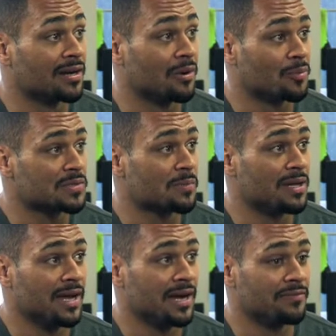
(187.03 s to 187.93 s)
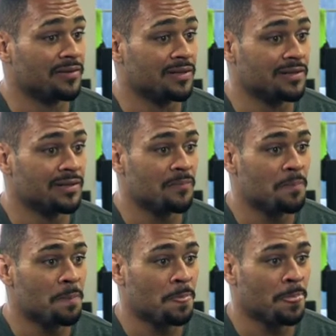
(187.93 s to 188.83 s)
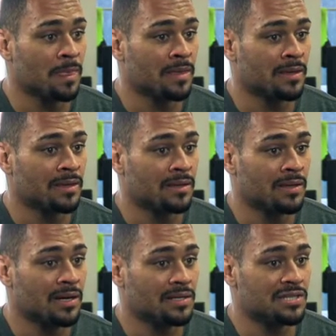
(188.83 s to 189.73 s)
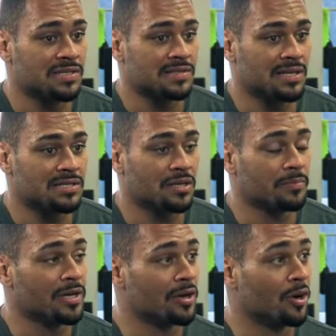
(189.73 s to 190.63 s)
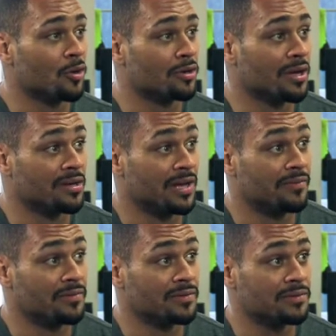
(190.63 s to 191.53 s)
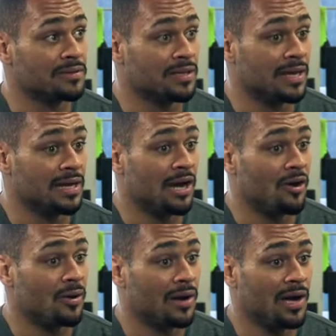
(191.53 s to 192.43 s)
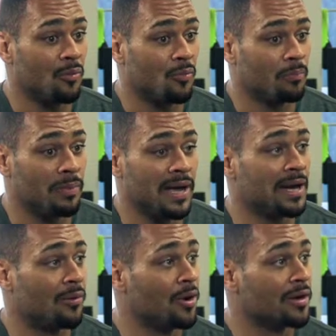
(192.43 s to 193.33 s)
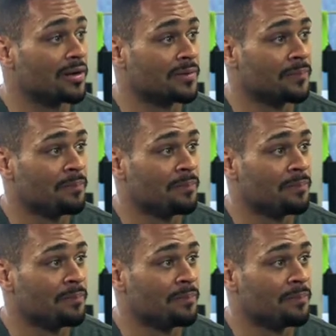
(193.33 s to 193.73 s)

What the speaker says: I risked my life, and it took me on a whole nother level that how bad I want it.